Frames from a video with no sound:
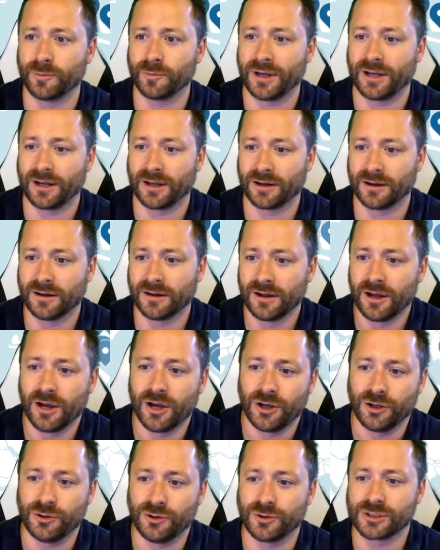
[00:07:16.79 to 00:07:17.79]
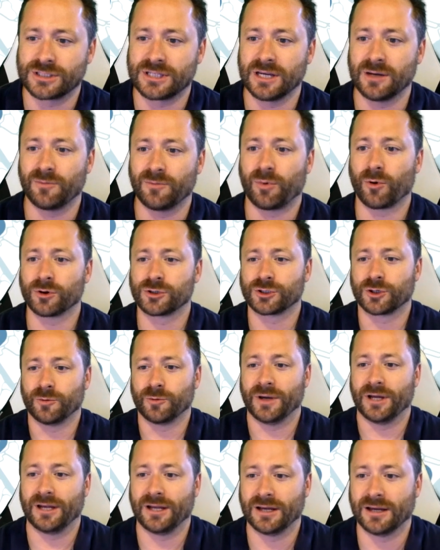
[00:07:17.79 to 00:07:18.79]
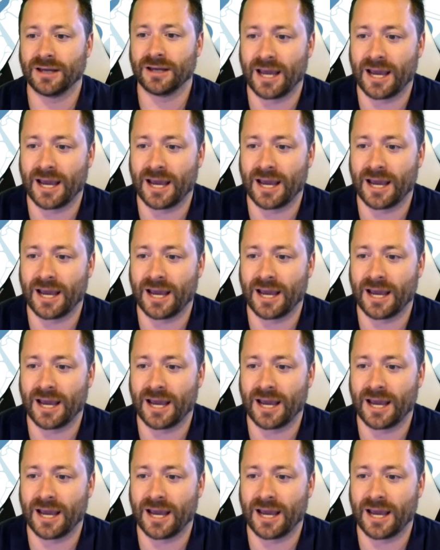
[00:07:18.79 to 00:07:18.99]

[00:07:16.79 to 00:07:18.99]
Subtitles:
media, you just hit Portugal media.